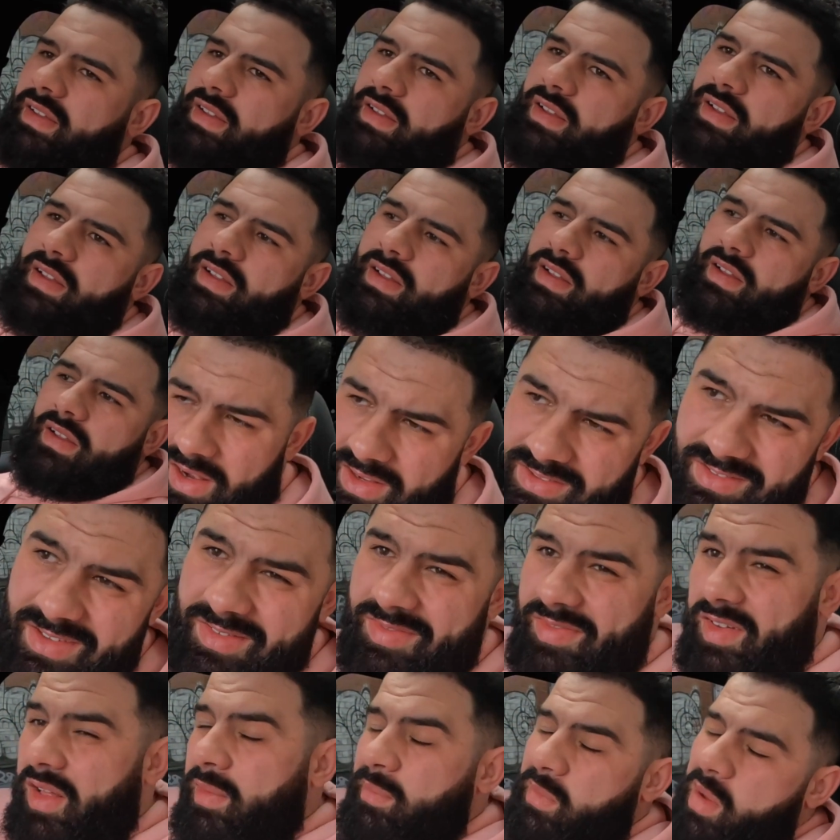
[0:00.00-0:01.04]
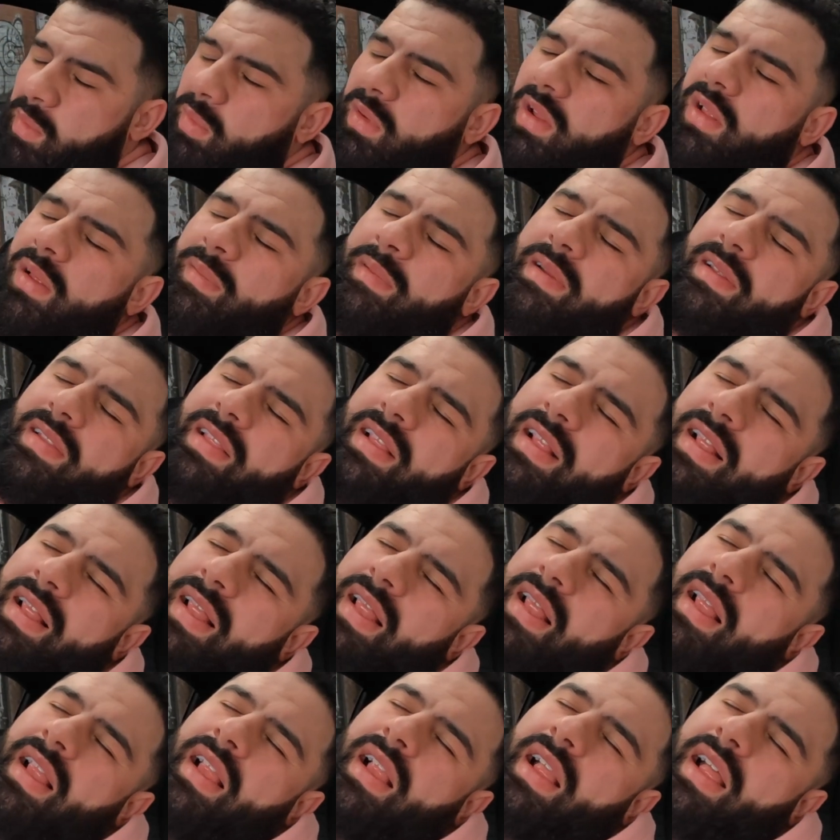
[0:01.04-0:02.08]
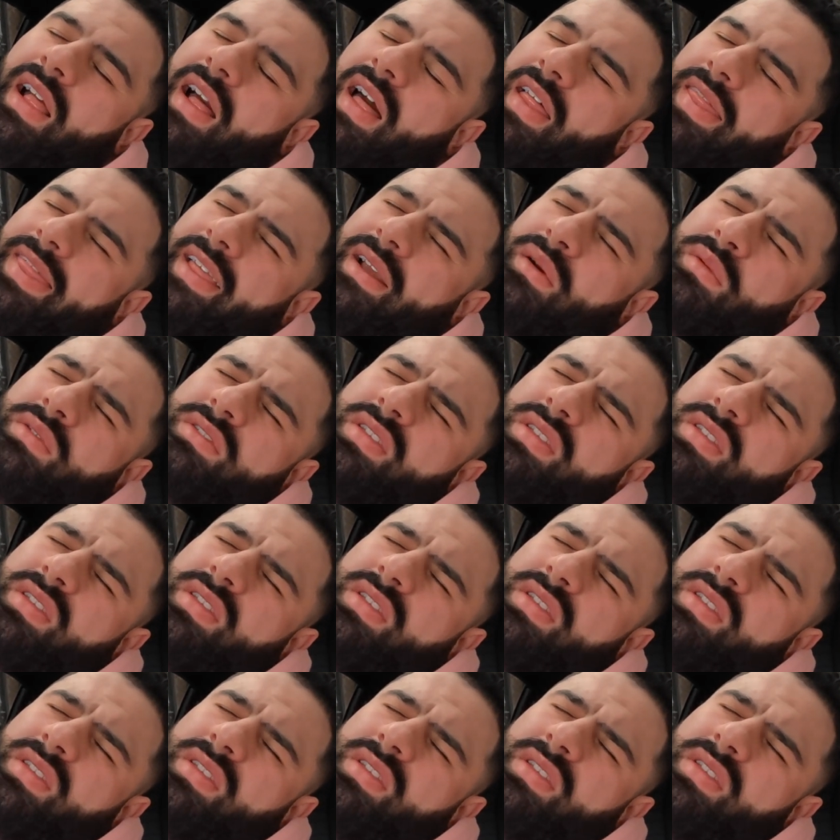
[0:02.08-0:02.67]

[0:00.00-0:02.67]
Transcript: It actually filled me up a little bit. I think it